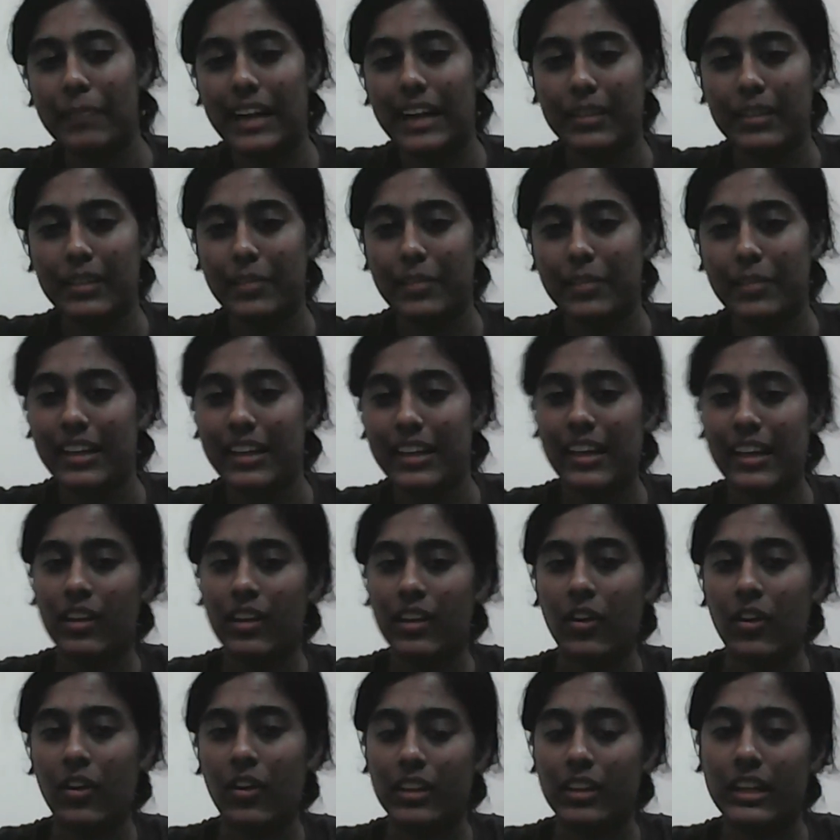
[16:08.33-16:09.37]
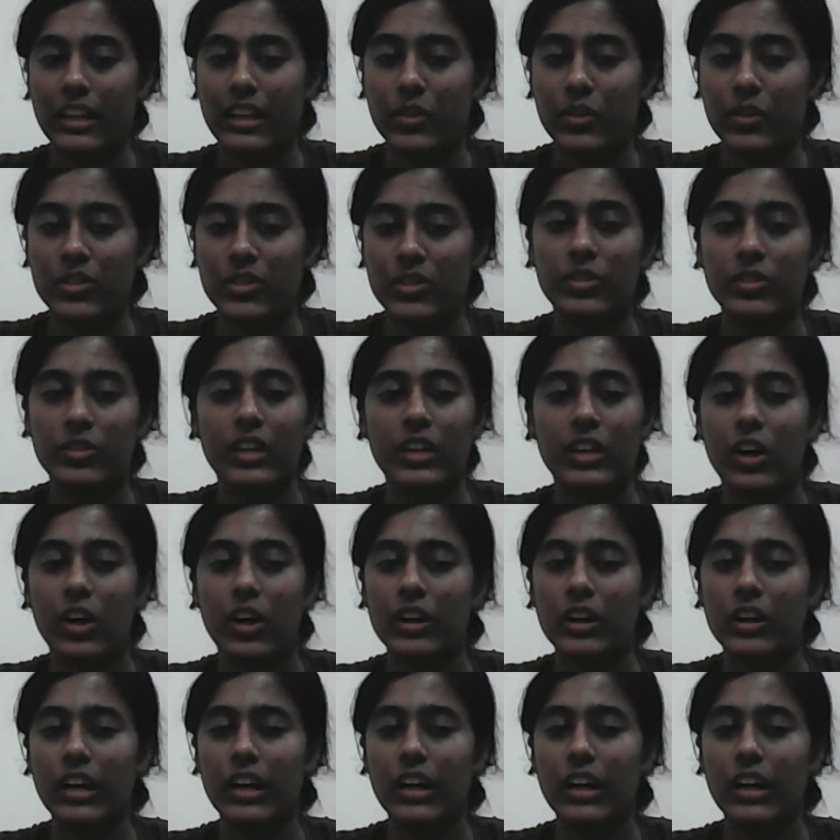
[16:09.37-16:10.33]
pandemic and lockdowns going on,